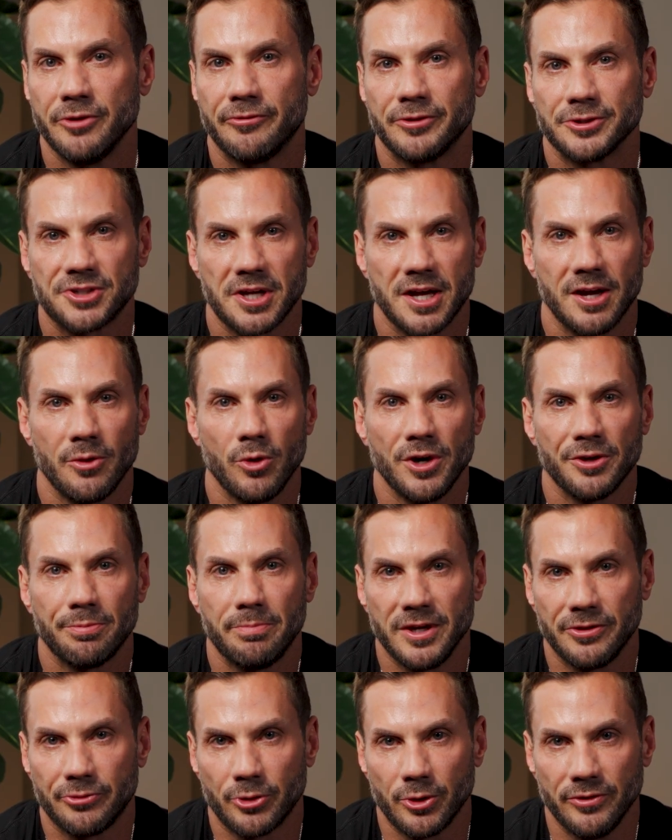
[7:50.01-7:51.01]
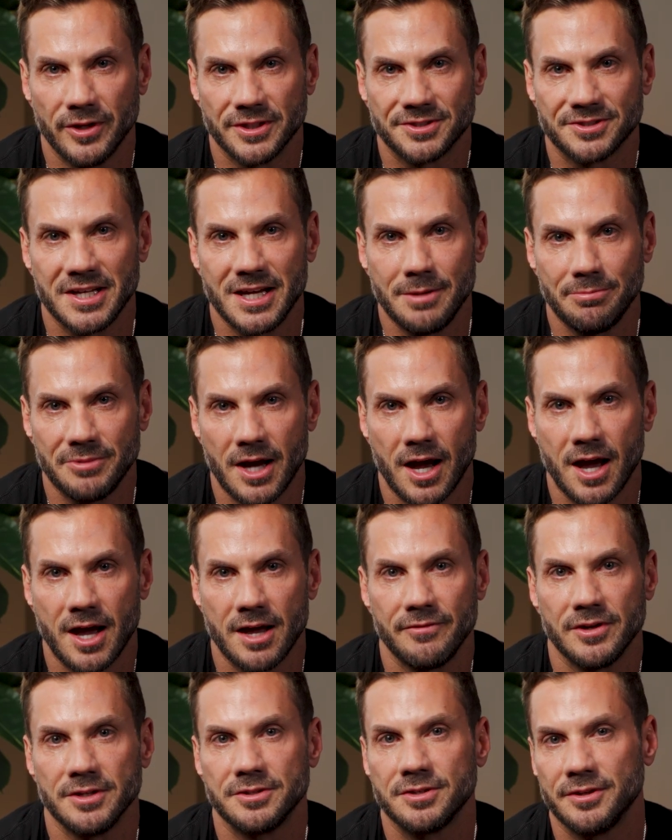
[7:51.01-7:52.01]
you for staying with me through this deep
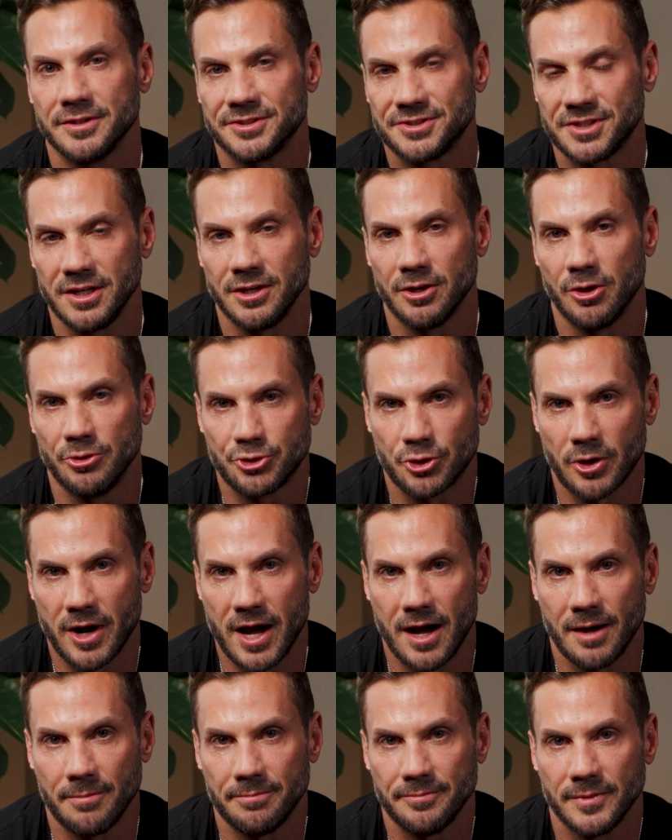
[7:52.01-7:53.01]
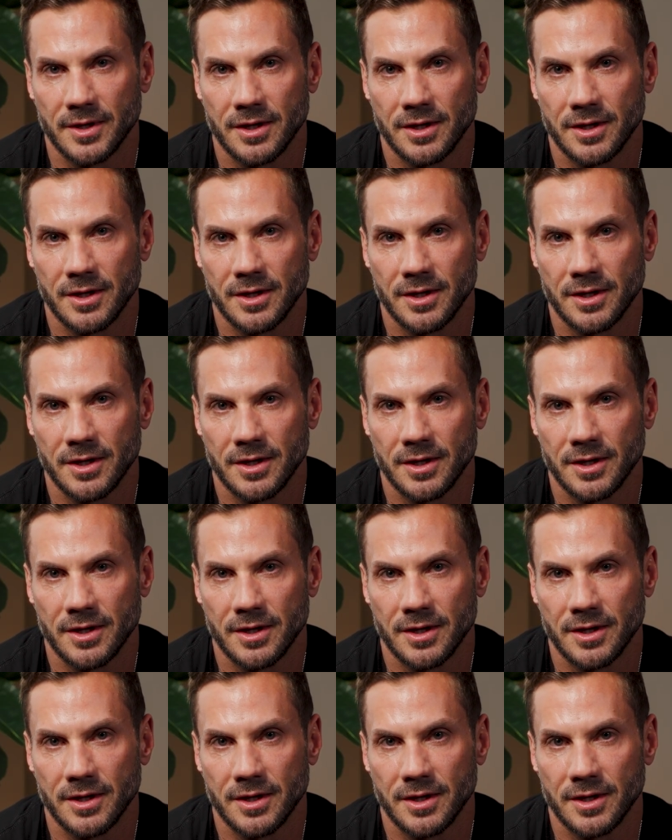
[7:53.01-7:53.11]
dive into the CEO trap.